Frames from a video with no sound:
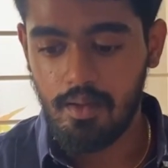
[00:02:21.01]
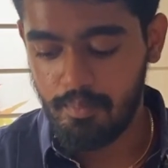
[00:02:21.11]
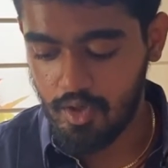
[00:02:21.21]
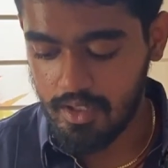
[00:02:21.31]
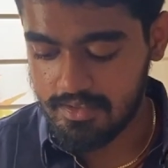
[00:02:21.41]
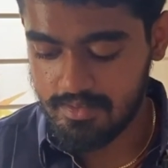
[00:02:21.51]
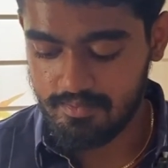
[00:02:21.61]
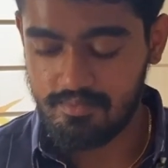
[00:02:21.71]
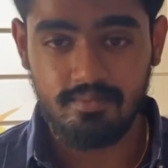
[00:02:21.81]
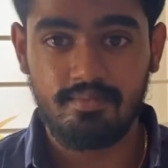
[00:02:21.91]
because
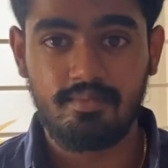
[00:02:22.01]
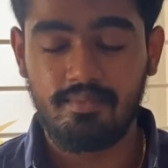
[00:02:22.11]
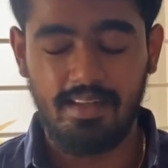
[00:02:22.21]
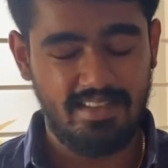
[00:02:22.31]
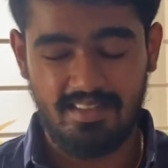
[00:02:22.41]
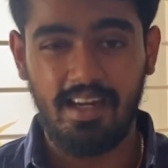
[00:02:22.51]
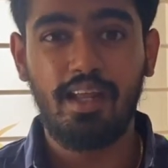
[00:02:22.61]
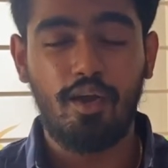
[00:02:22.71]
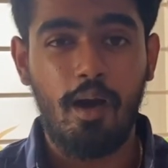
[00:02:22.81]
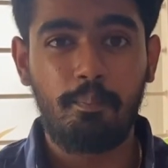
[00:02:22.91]
it's
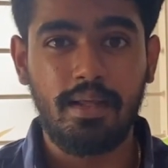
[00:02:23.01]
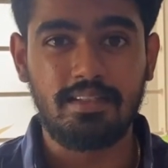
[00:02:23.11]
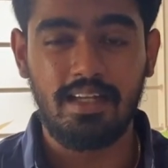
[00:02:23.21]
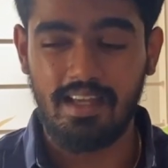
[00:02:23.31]
really complex.